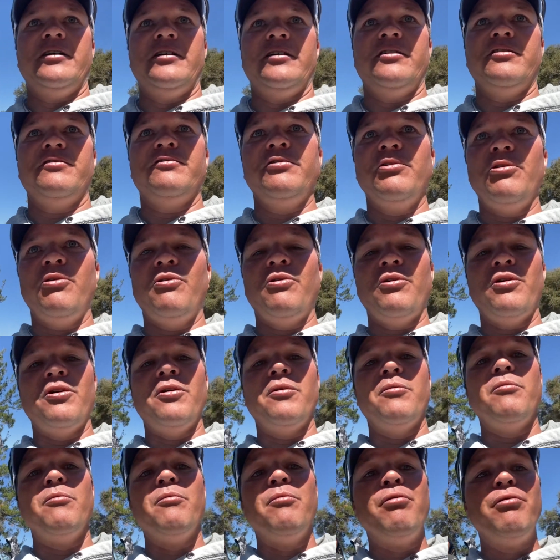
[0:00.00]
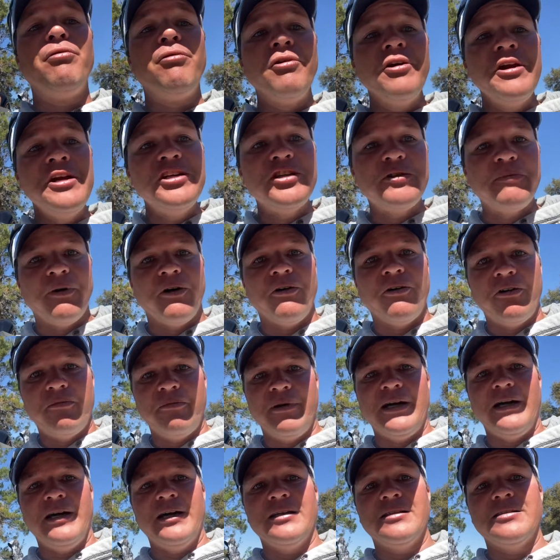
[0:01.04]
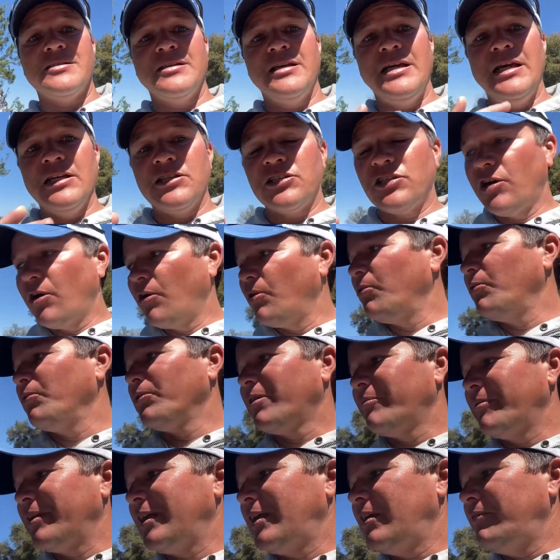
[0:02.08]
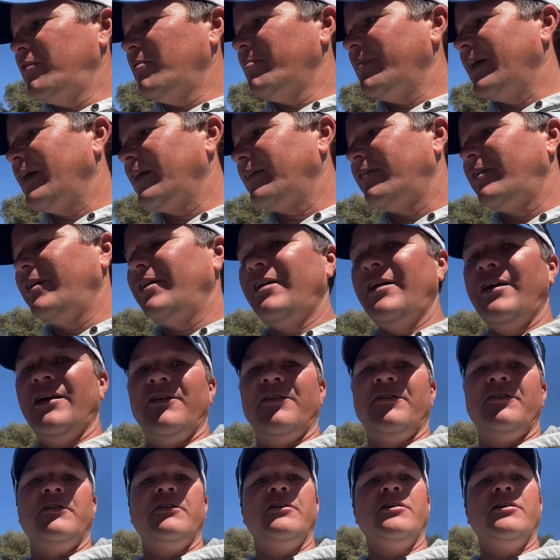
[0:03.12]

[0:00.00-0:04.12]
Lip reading: Florida, pre-spawn bass. It's cold. I'm gonna give you mine right now.